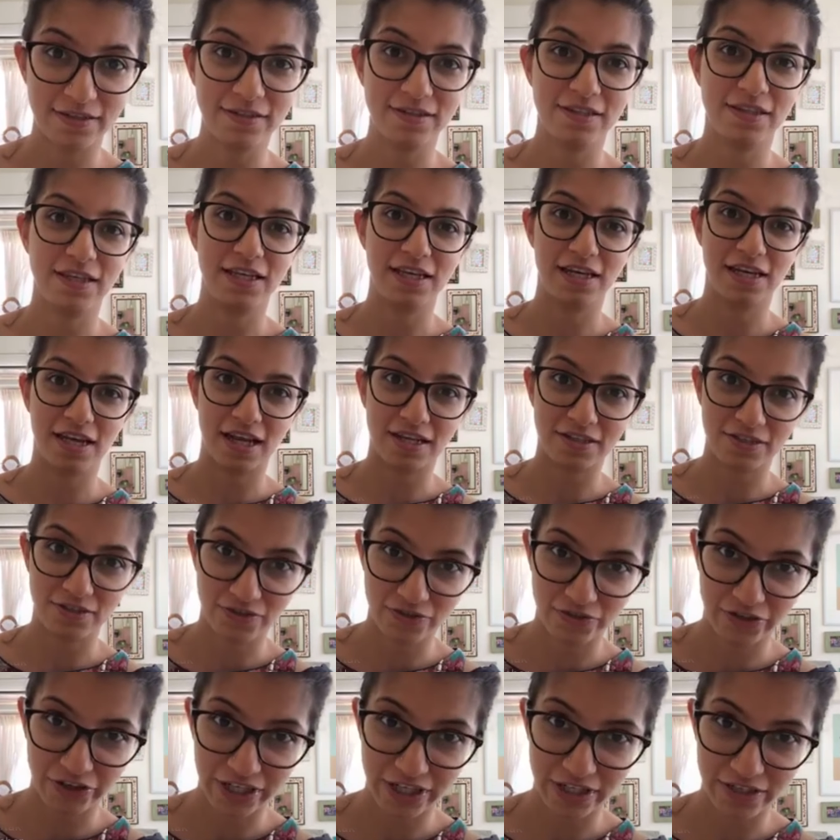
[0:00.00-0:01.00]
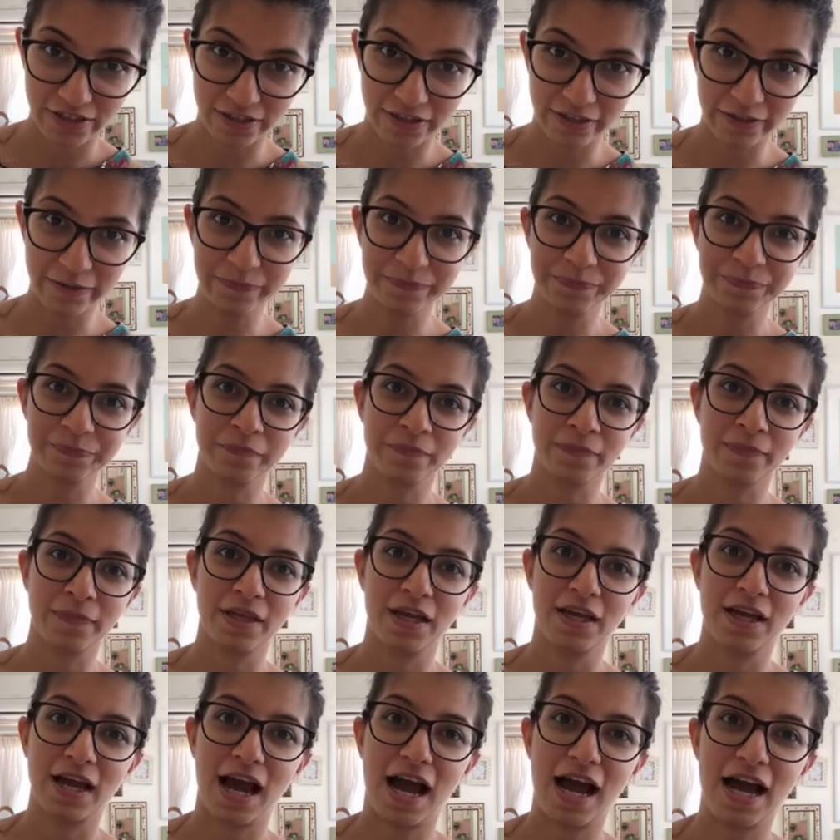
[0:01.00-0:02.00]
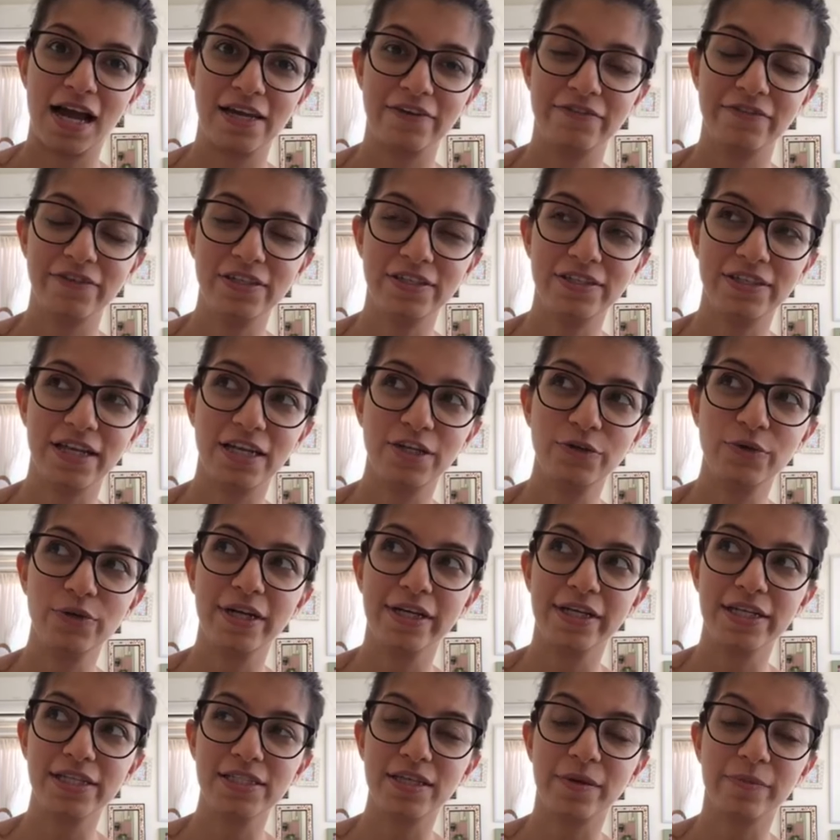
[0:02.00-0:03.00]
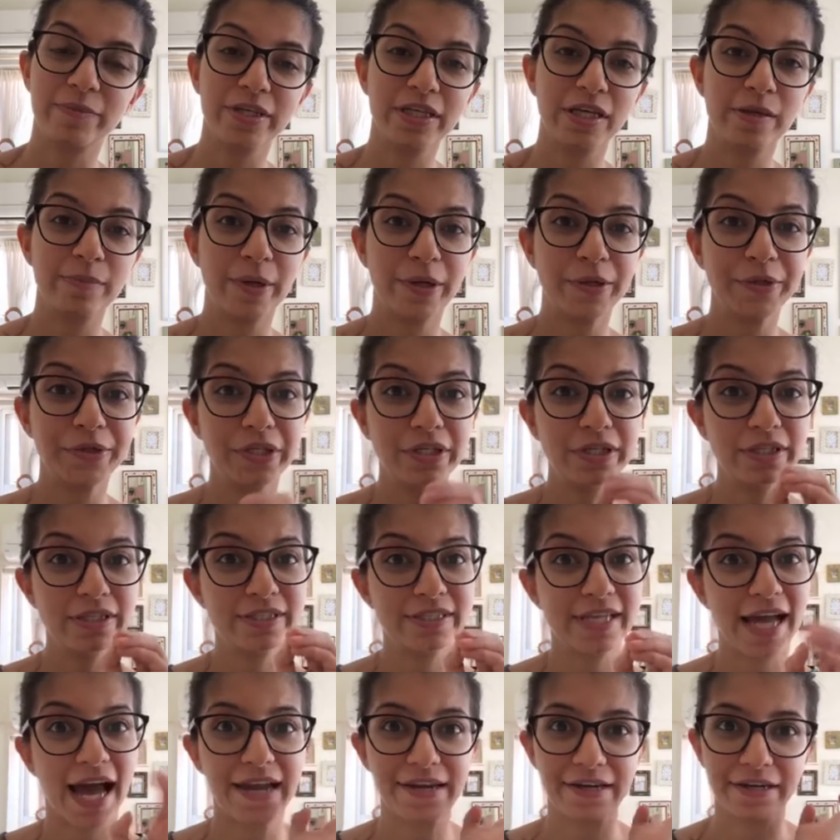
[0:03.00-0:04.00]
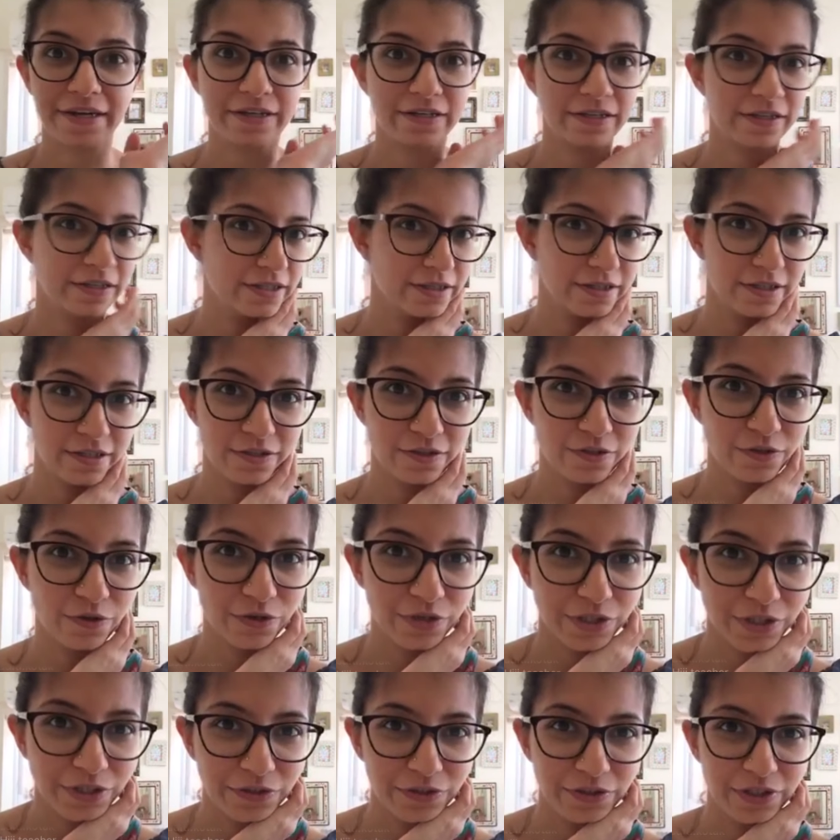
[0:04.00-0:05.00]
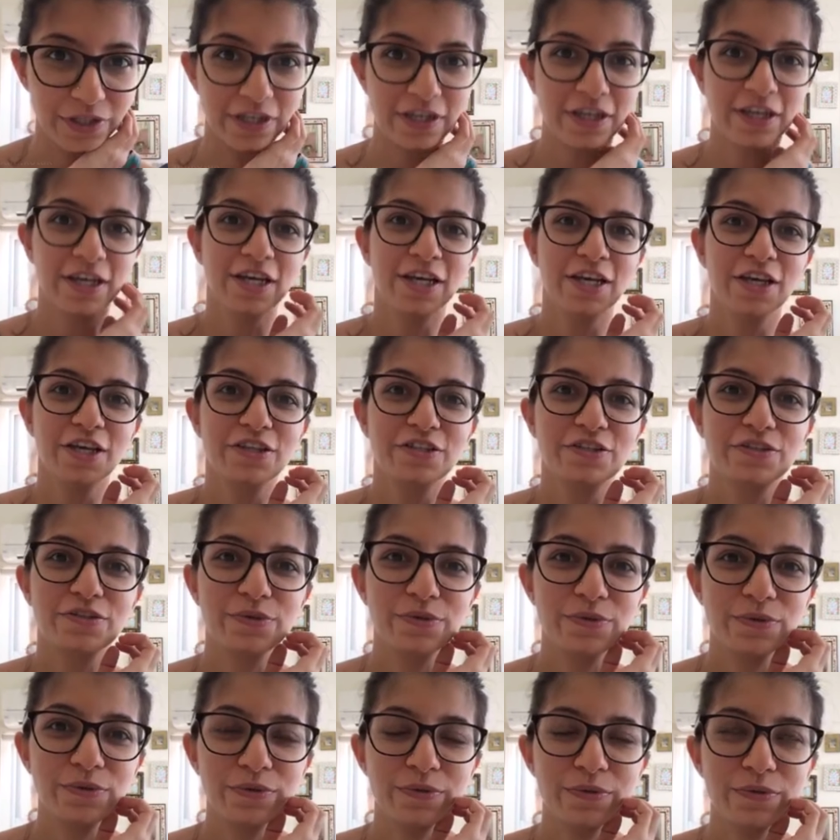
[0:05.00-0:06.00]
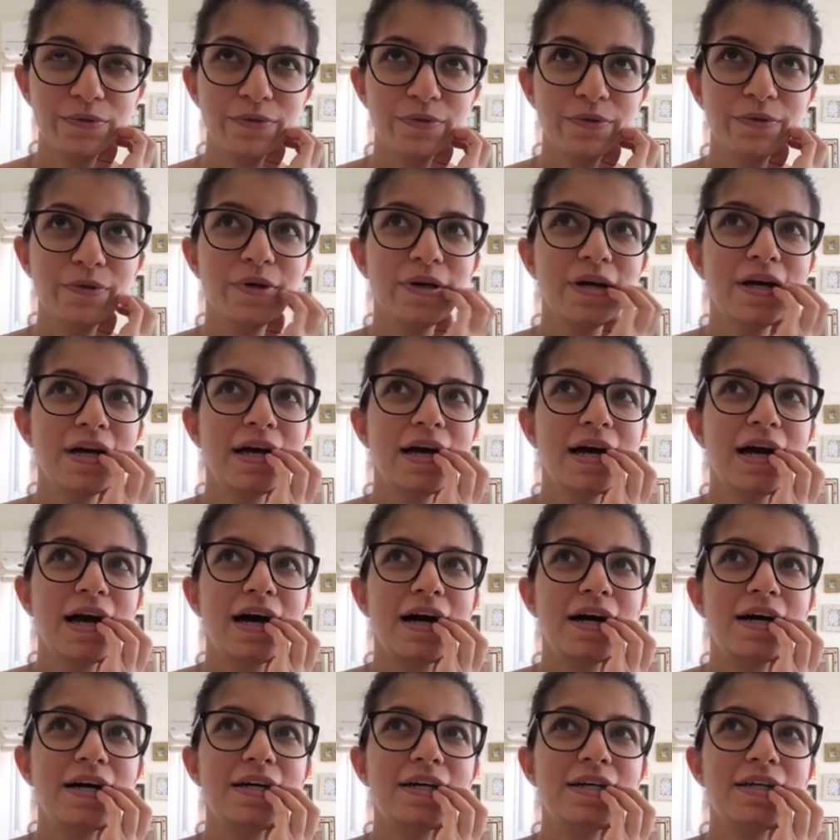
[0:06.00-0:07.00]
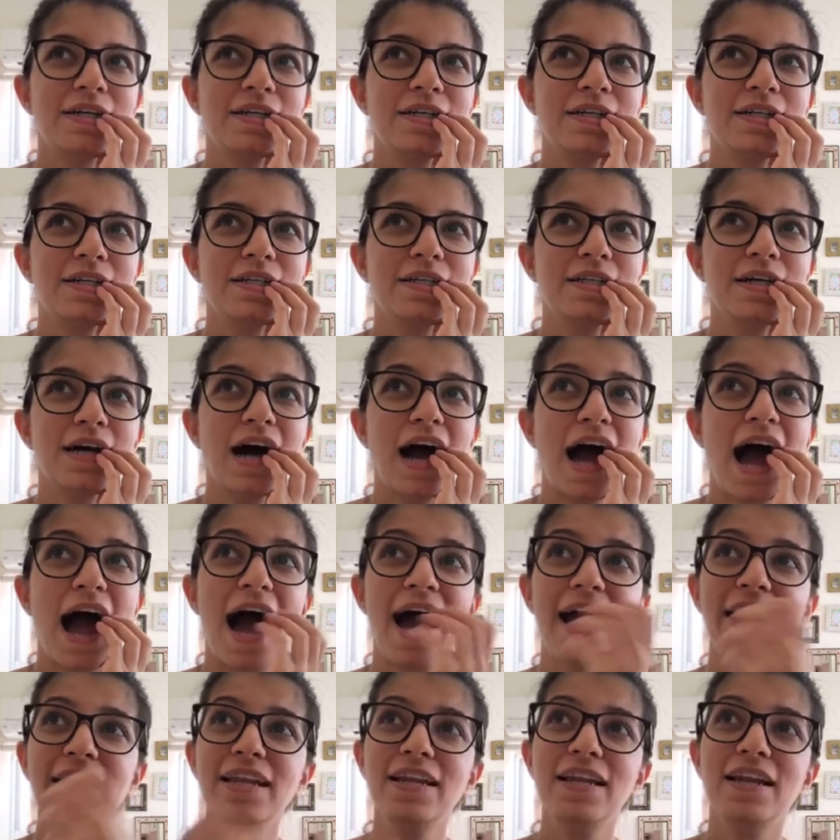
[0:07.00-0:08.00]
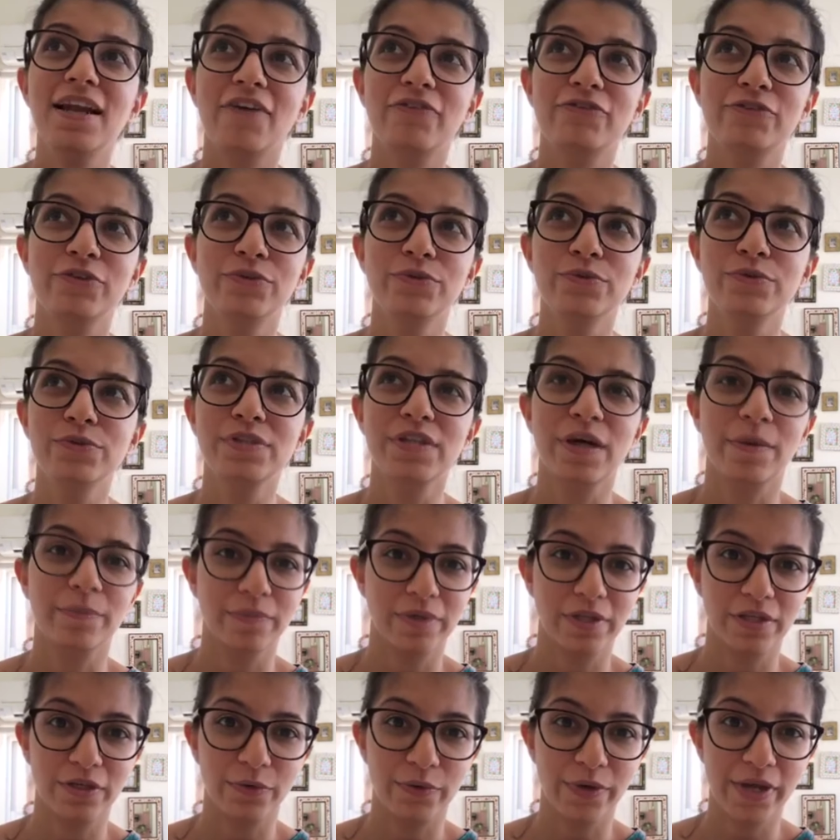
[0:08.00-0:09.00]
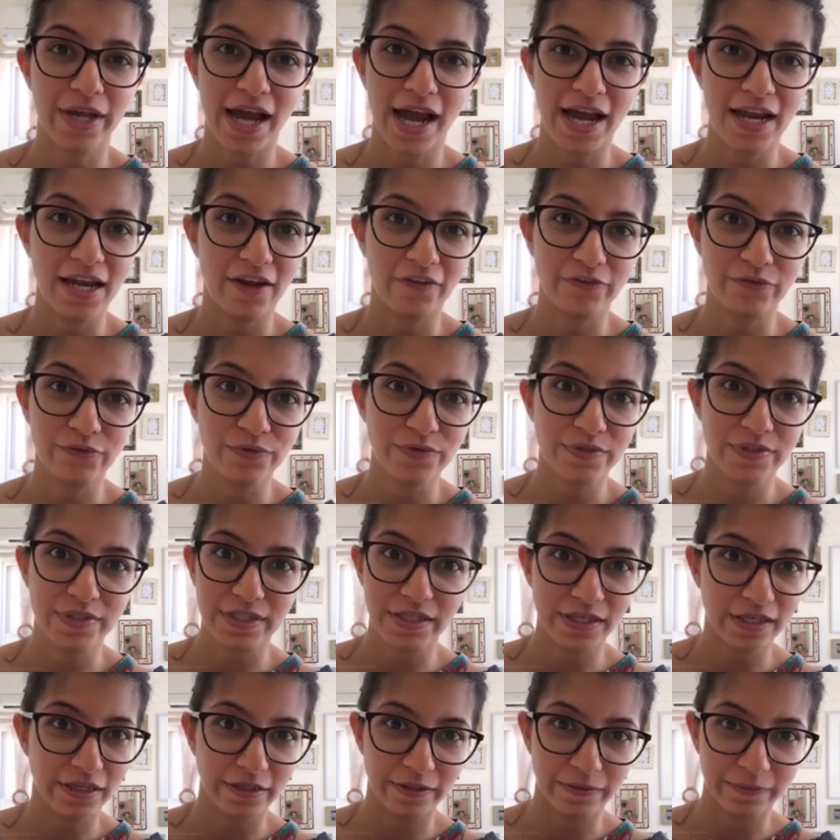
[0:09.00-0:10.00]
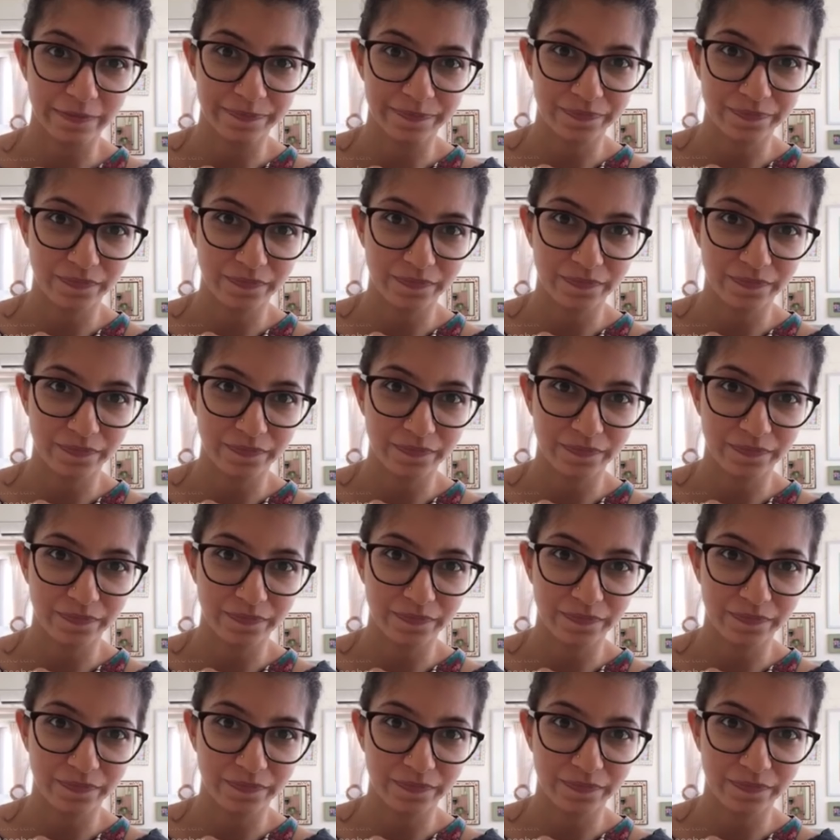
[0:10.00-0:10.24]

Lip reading: the illustrator, I will tell you a little something about the character in the story today. So, I love to do something, okay? I love to sing.